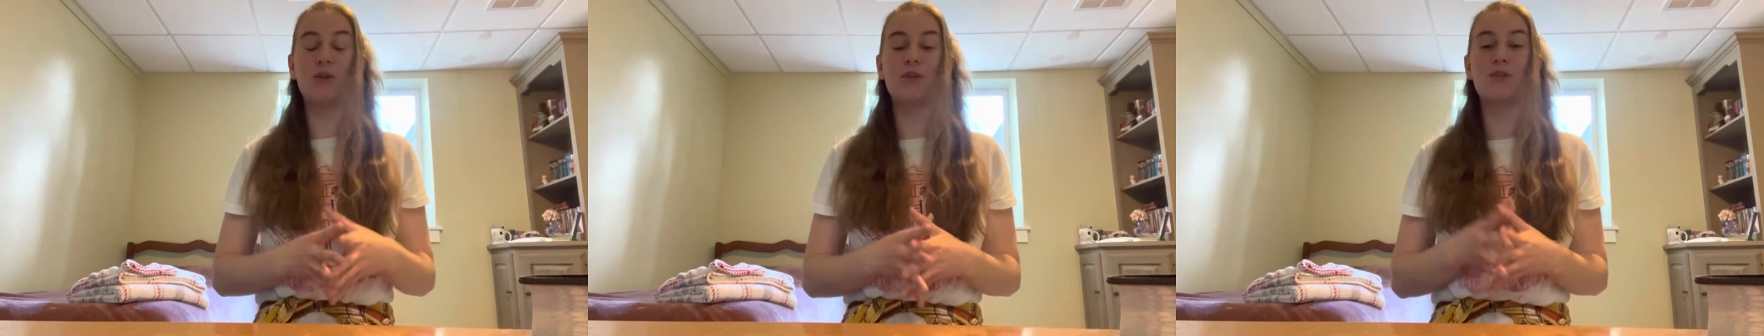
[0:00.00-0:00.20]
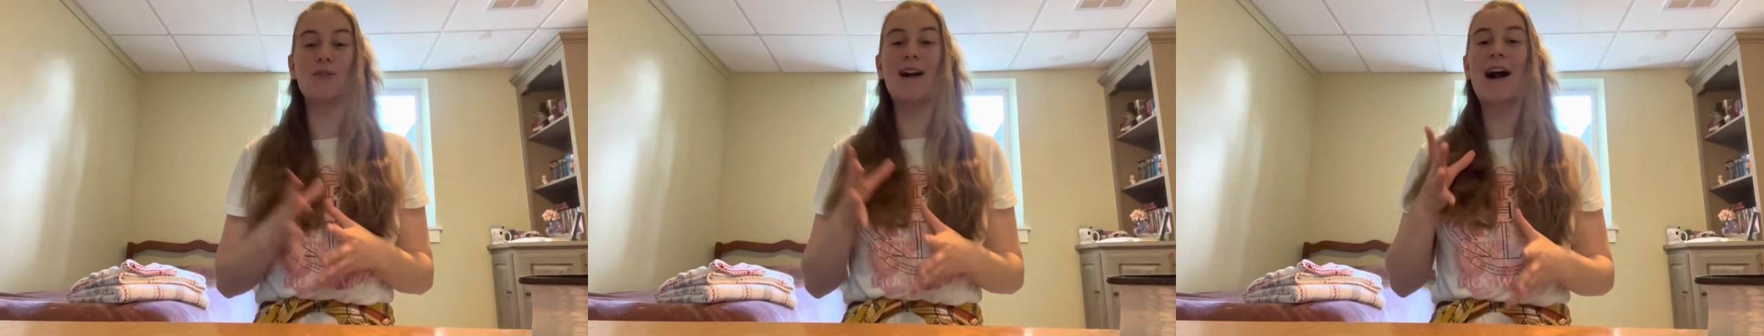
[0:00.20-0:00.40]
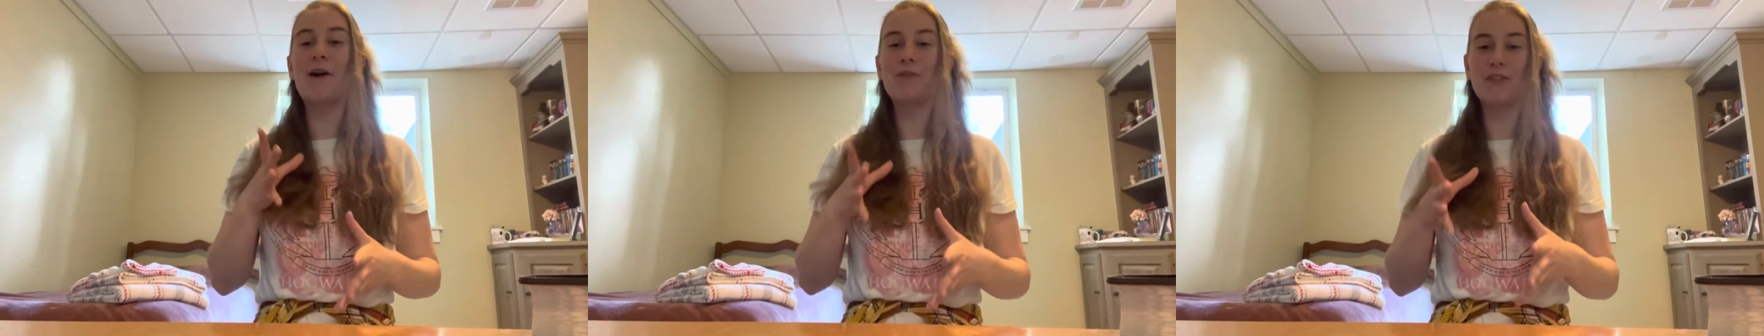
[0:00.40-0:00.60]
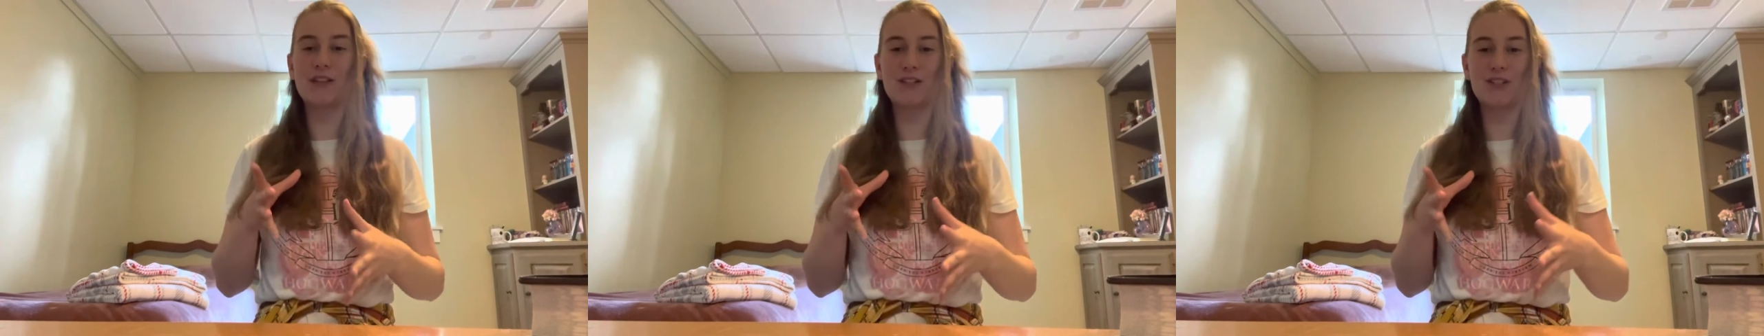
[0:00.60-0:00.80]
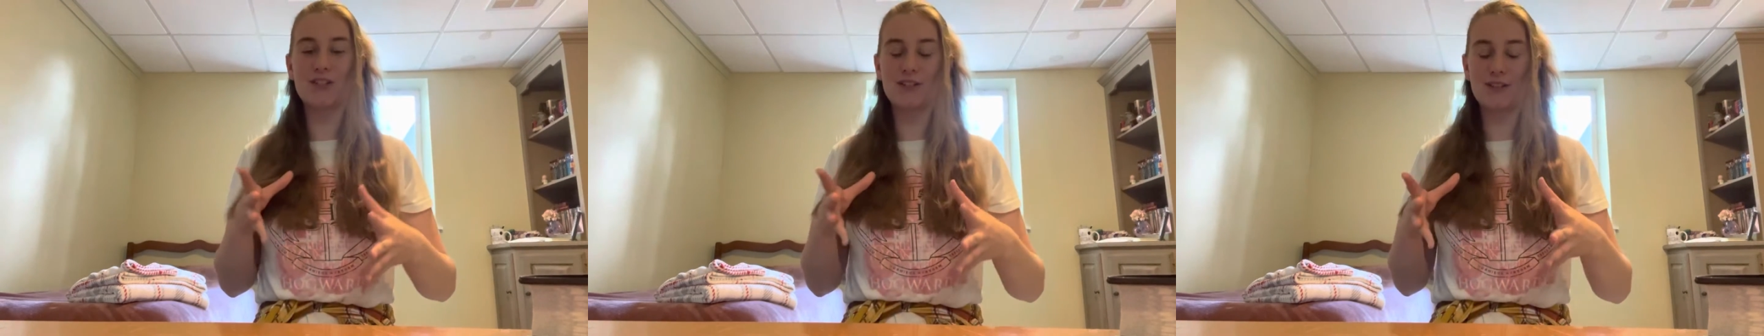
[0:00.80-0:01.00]
And throughout
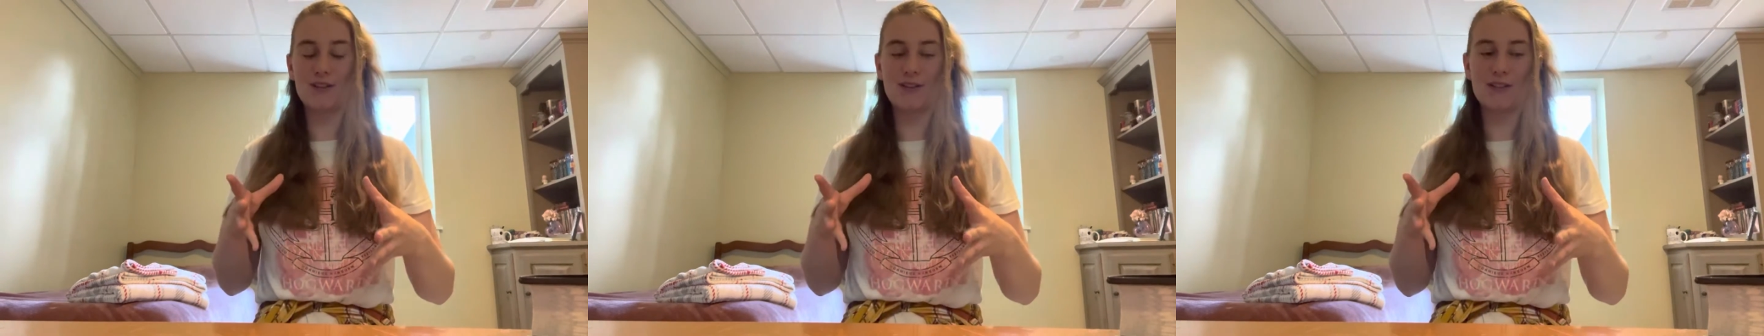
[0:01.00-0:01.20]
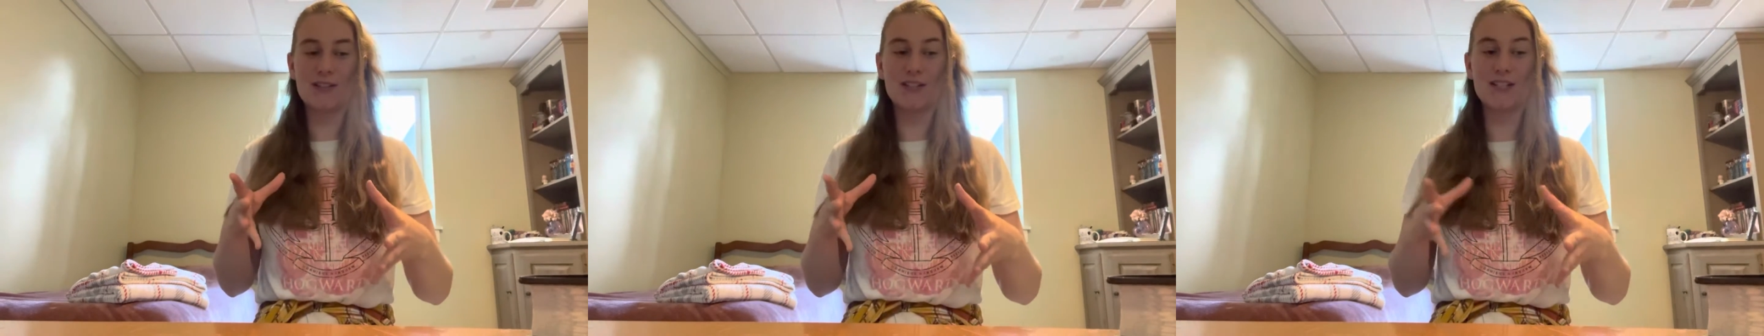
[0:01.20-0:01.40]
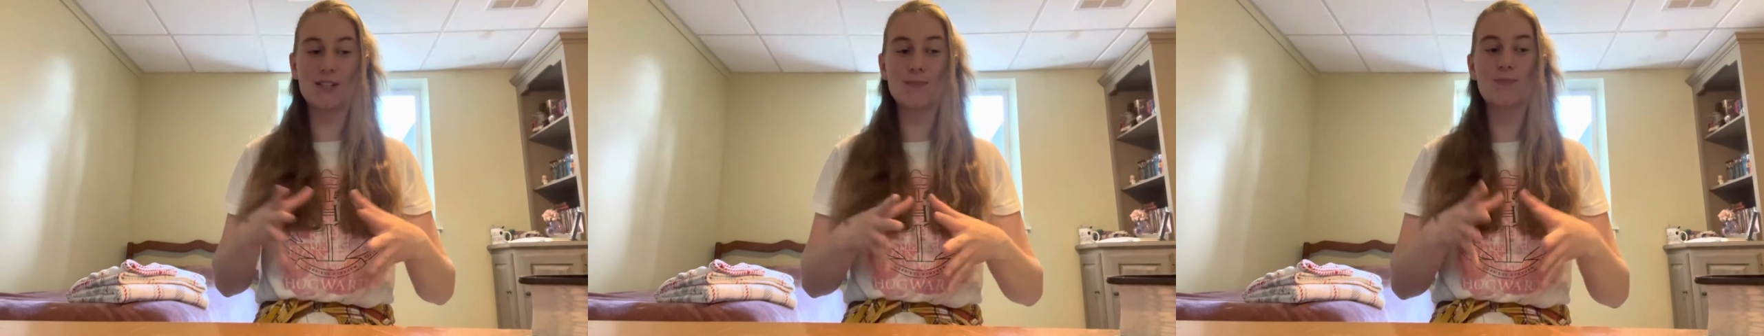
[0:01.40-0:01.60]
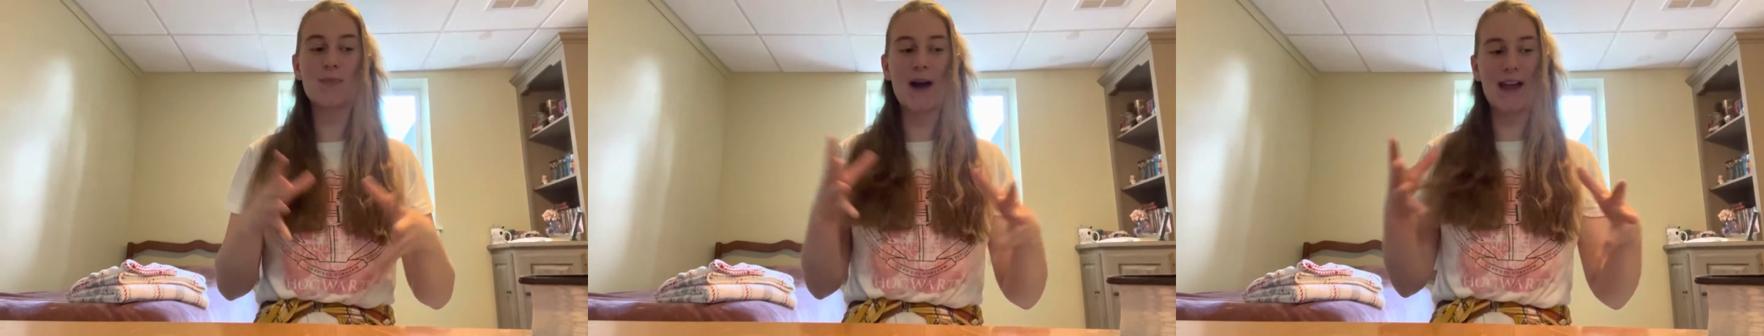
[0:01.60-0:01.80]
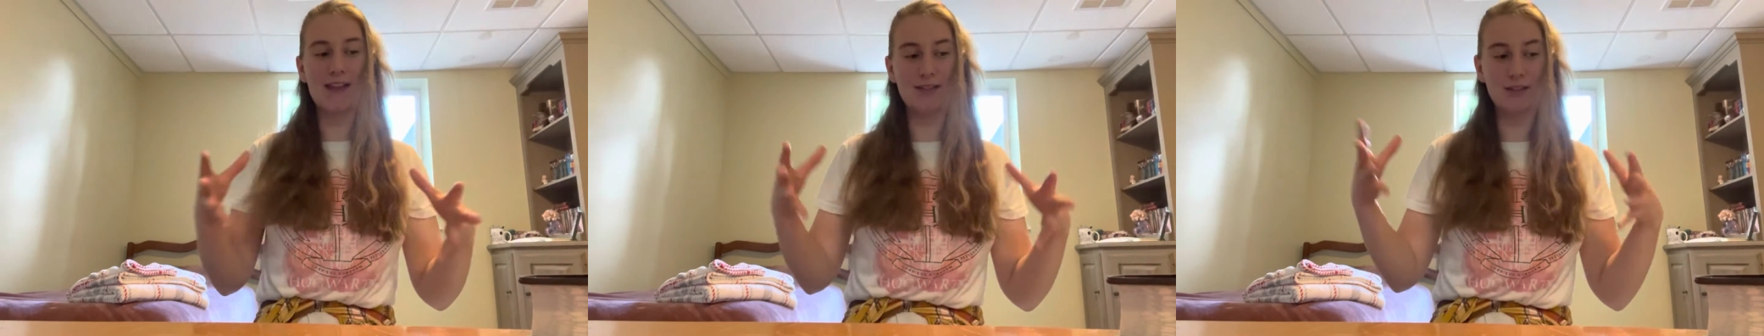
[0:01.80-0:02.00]
this, despite